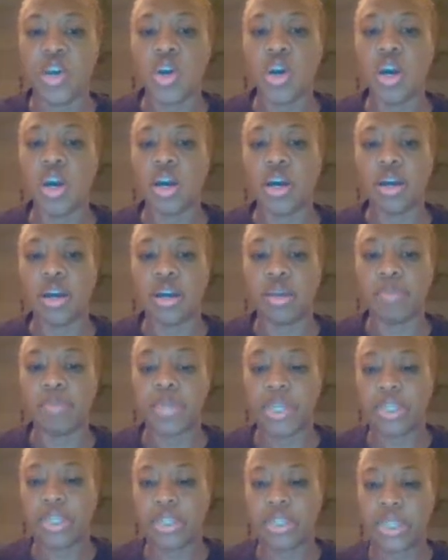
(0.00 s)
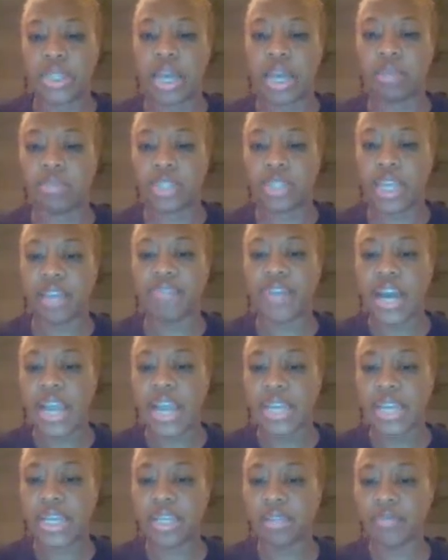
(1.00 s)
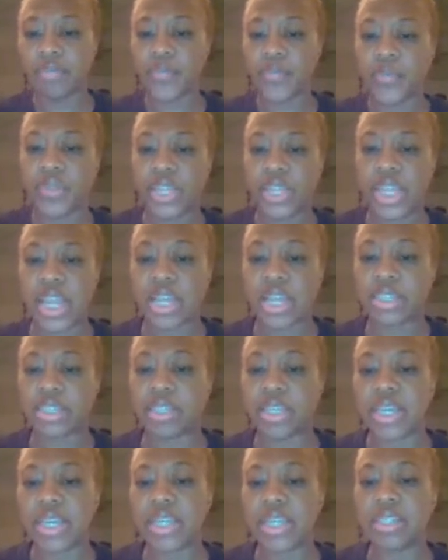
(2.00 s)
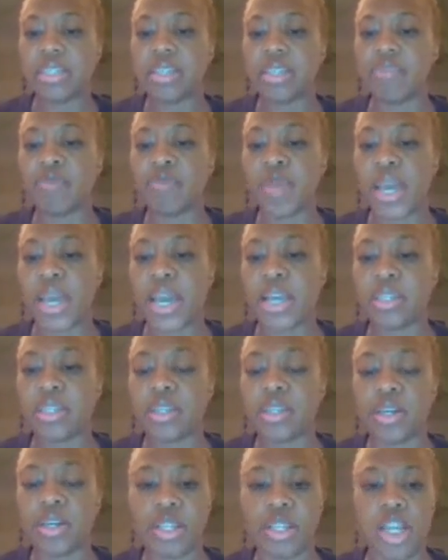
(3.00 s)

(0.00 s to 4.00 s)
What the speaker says: in times like fighting. It has adhesive pads on